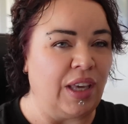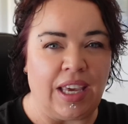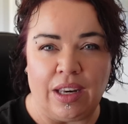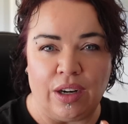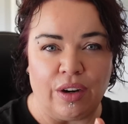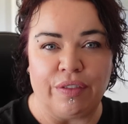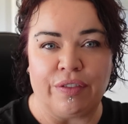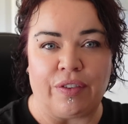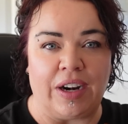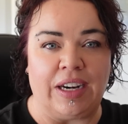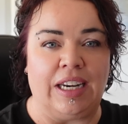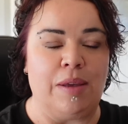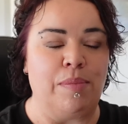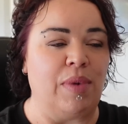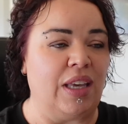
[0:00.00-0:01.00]
keto
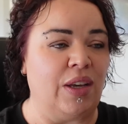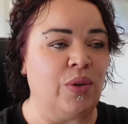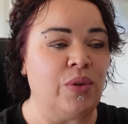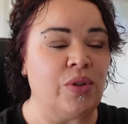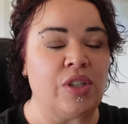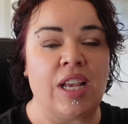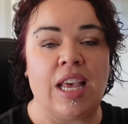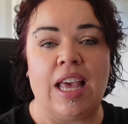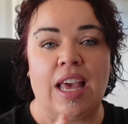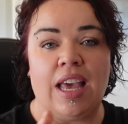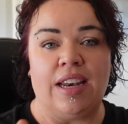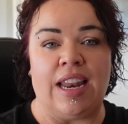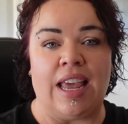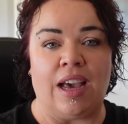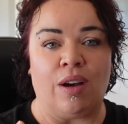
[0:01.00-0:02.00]
friendly meals.
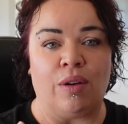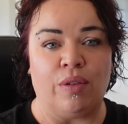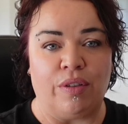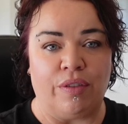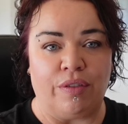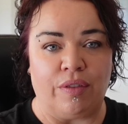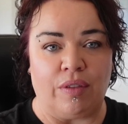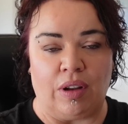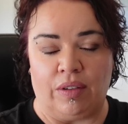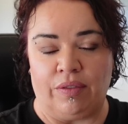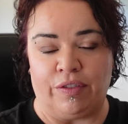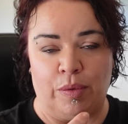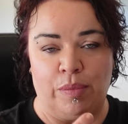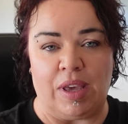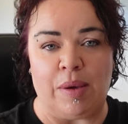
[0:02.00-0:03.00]
Now,
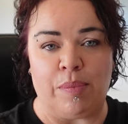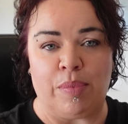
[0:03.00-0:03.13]
for me